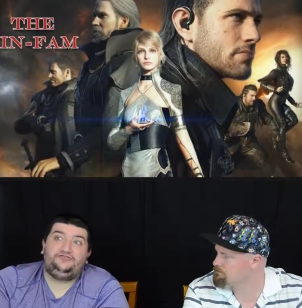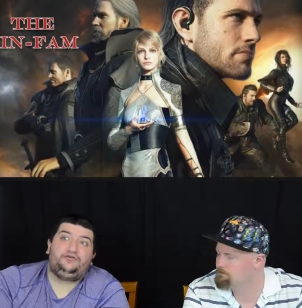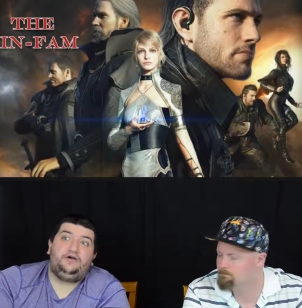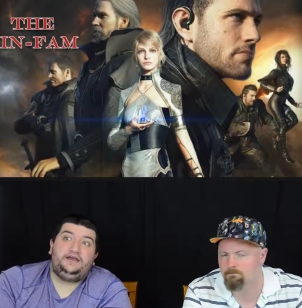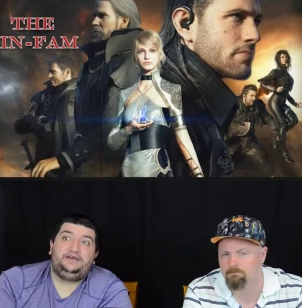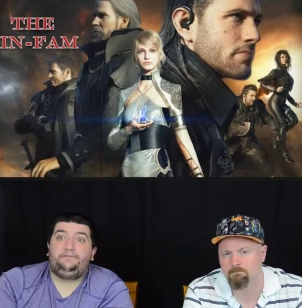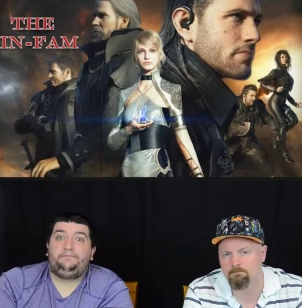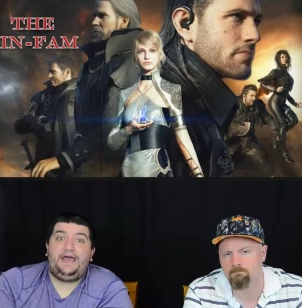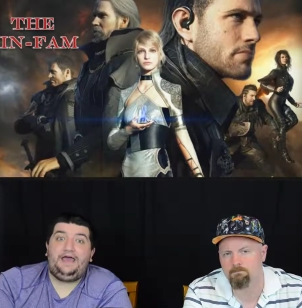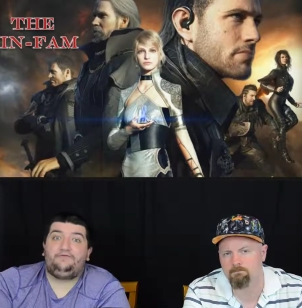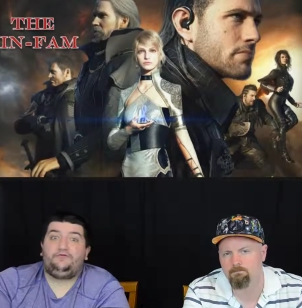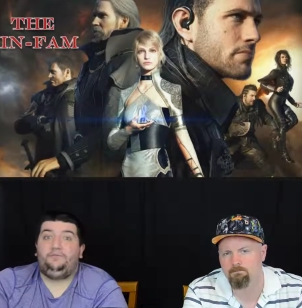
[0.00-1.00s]
Speaker 1: trying to
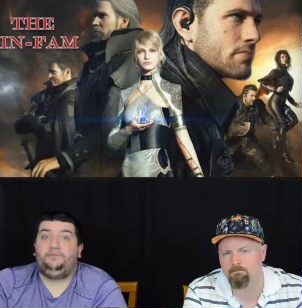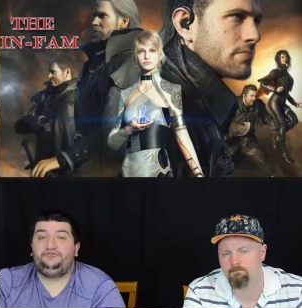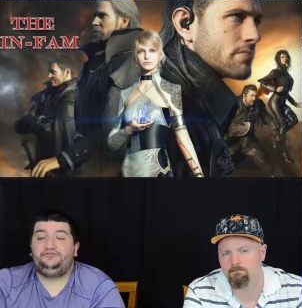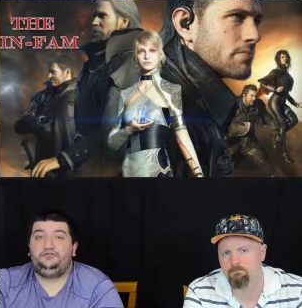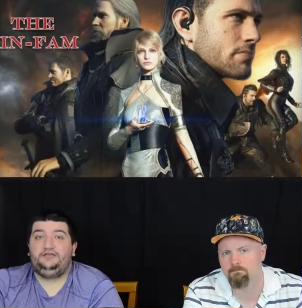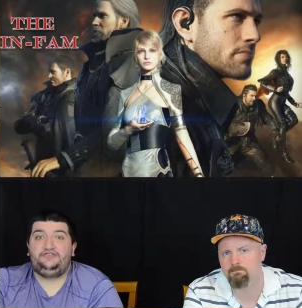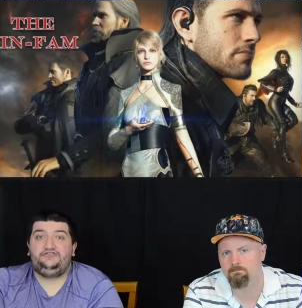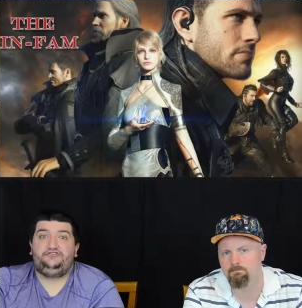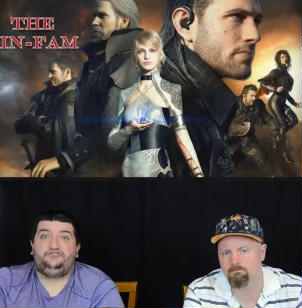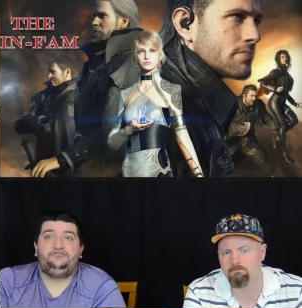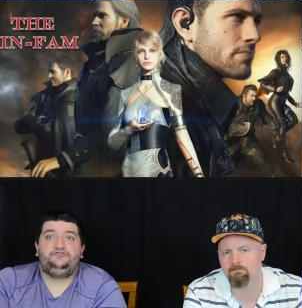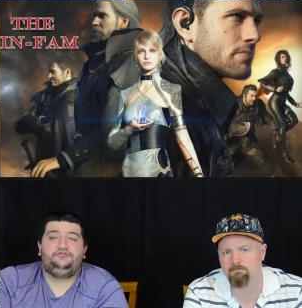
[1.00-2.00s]
pay for a bunch of legends
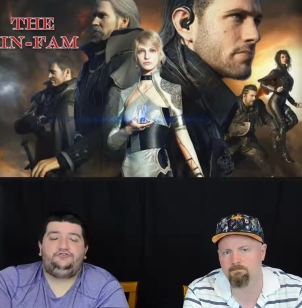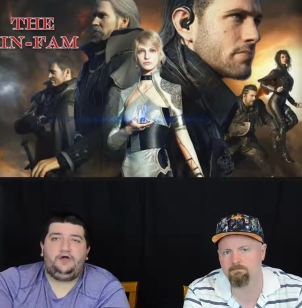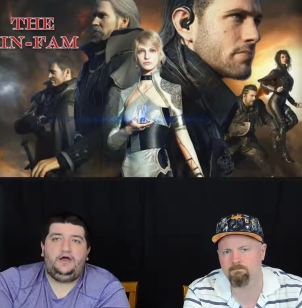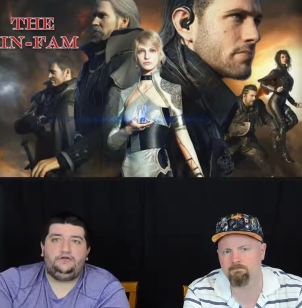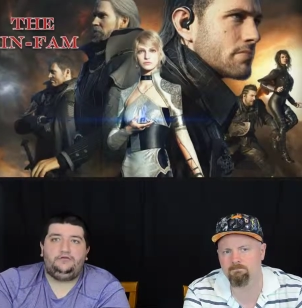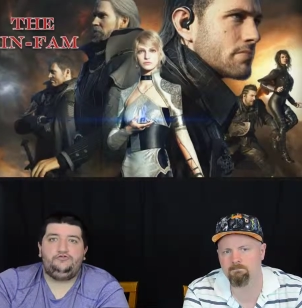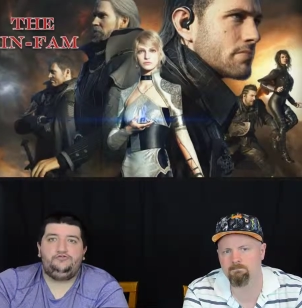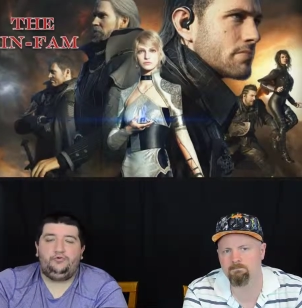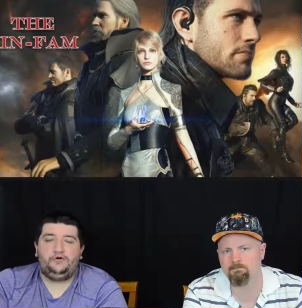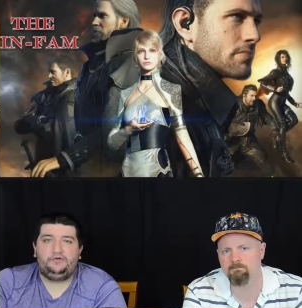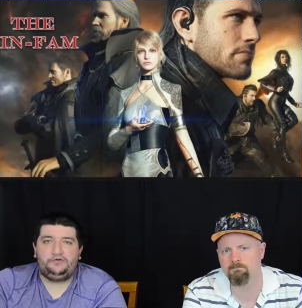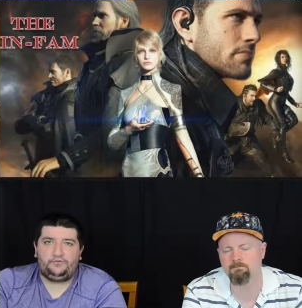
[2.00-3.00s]
and just trying to
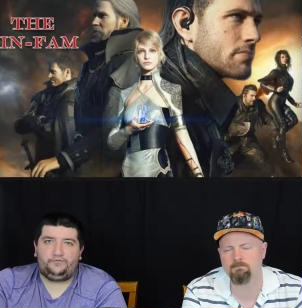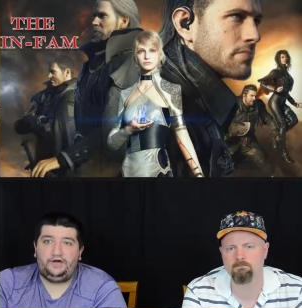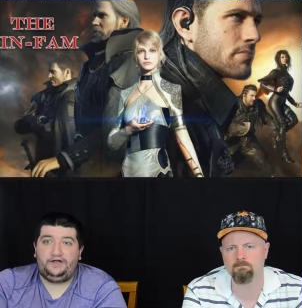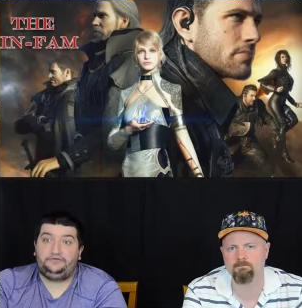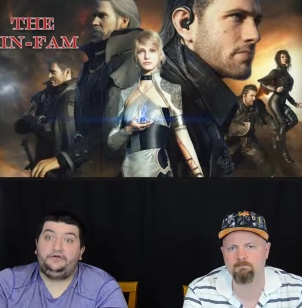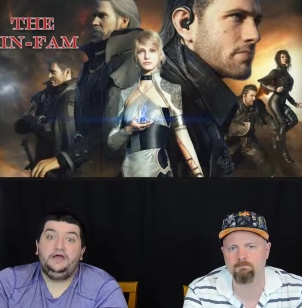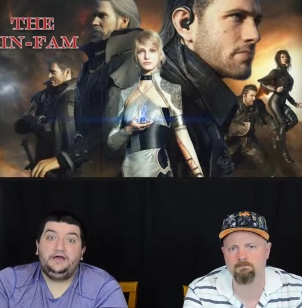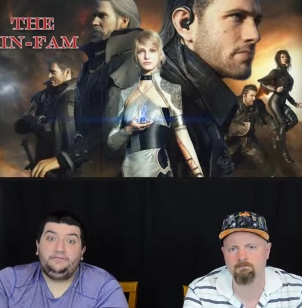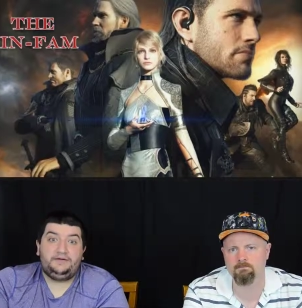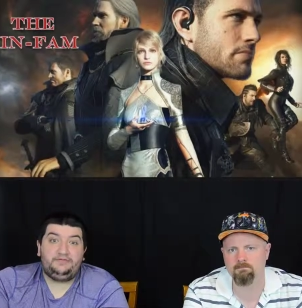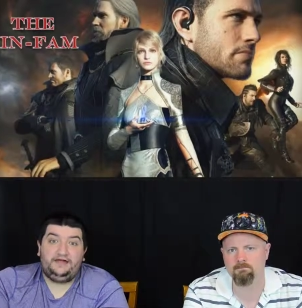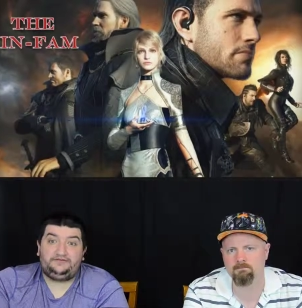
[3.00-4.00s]
enjoy with your friends,
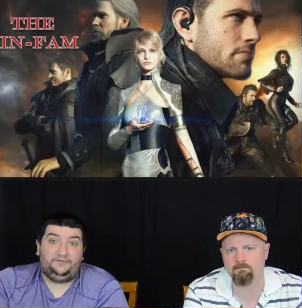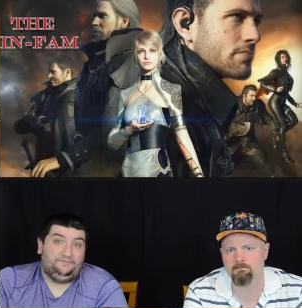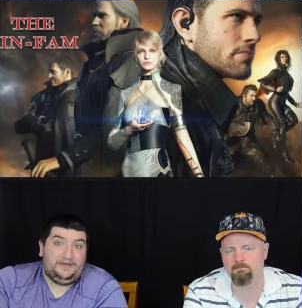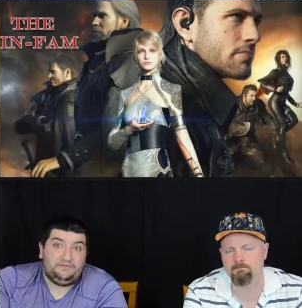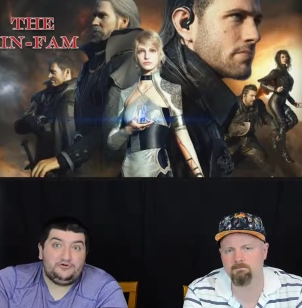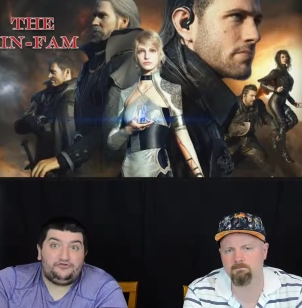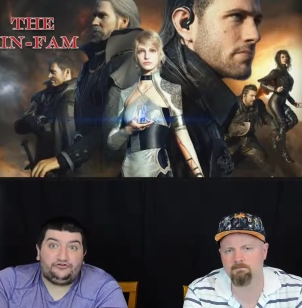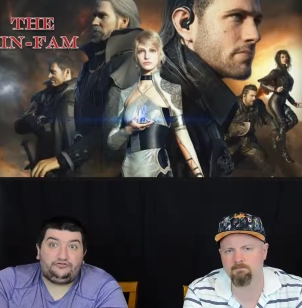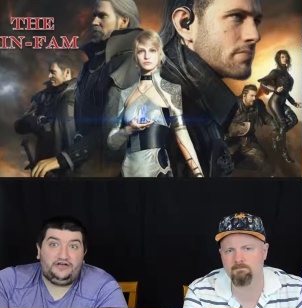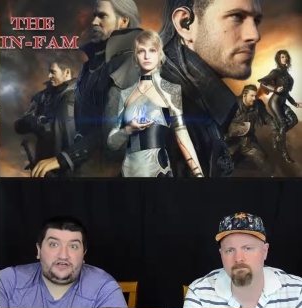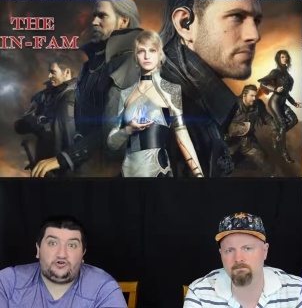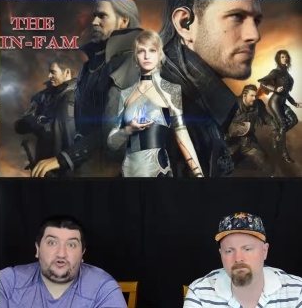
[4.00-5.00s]
maybe that's something. Maybe you just
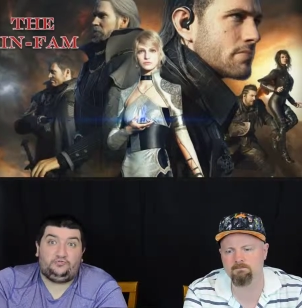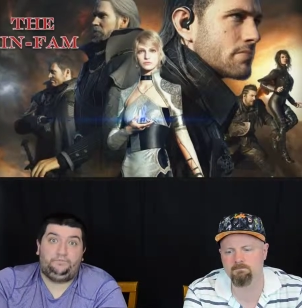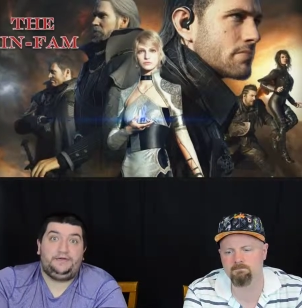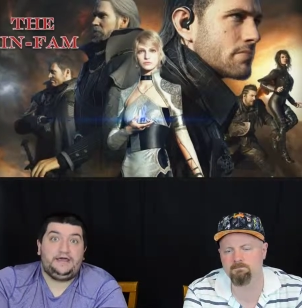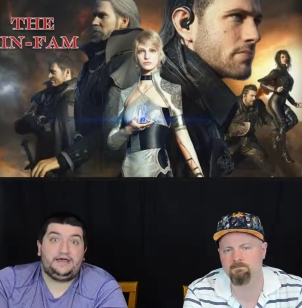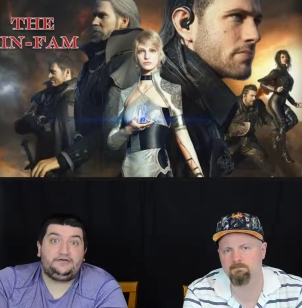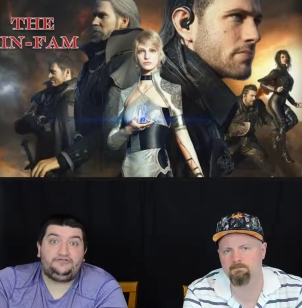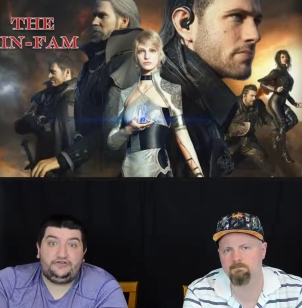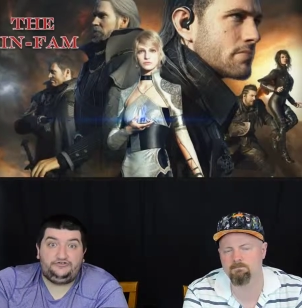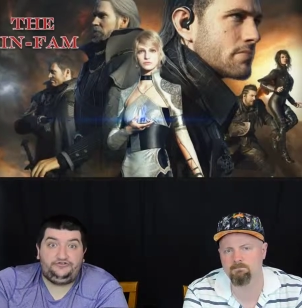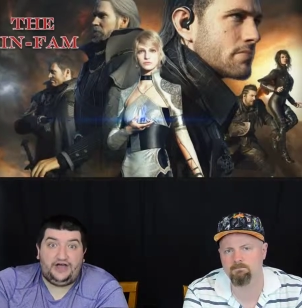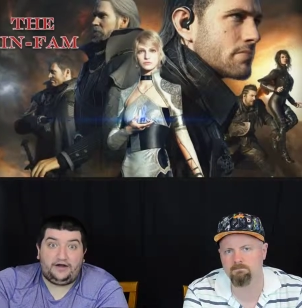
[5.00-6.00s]
like being
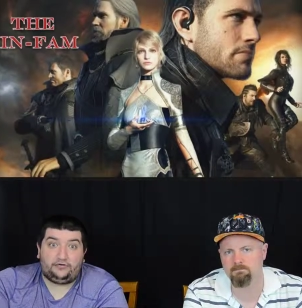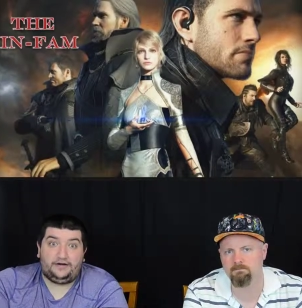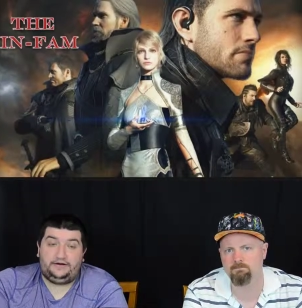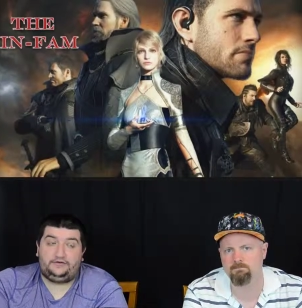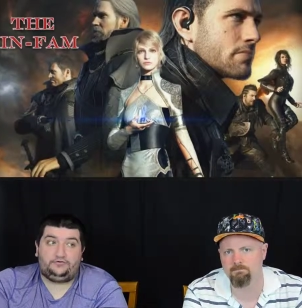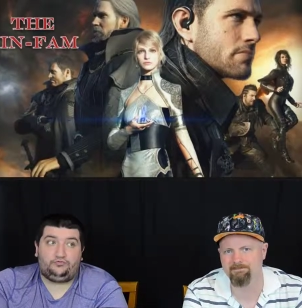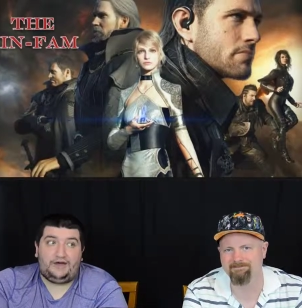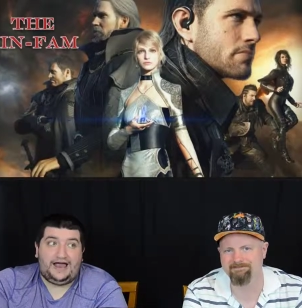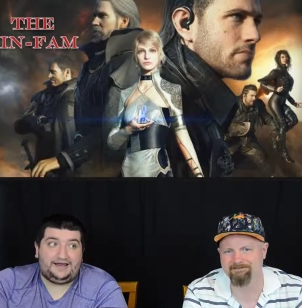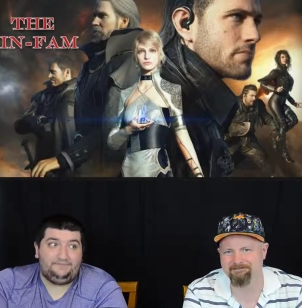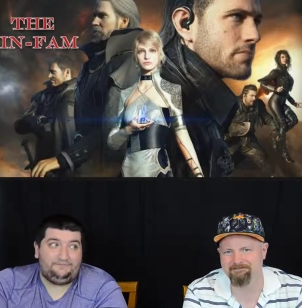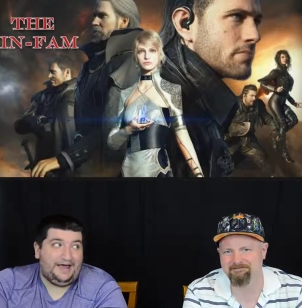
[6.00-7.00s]
degenerate and
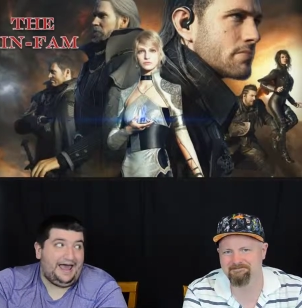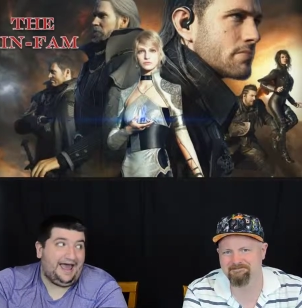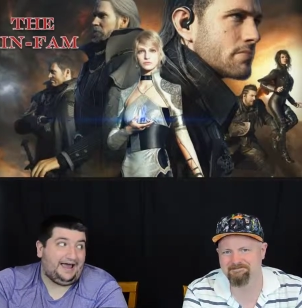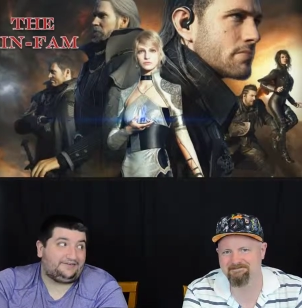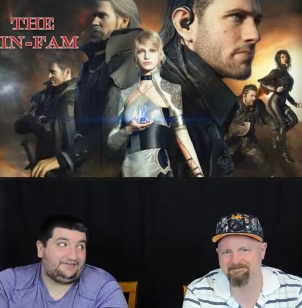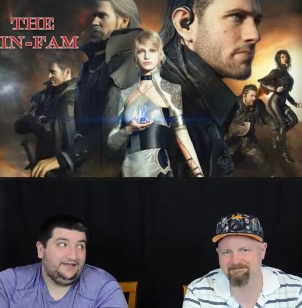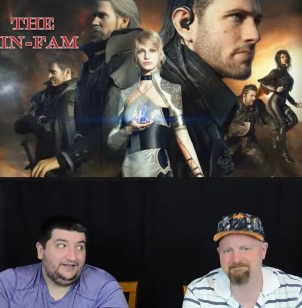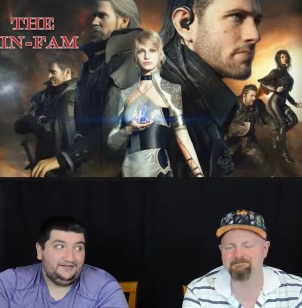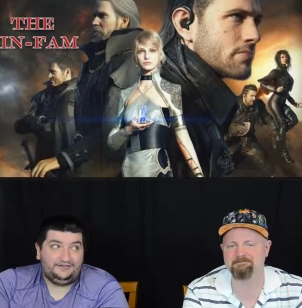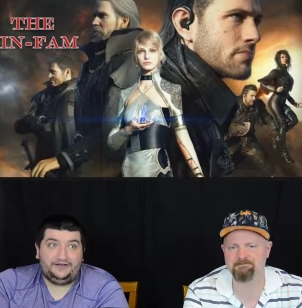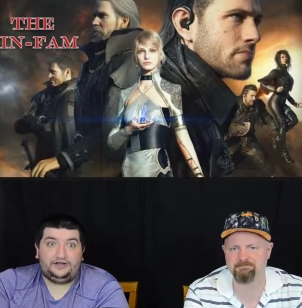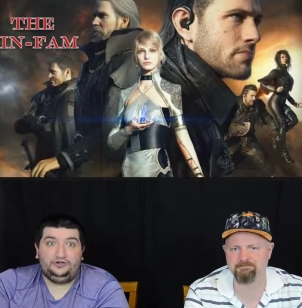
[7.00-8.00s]
cracking packs like a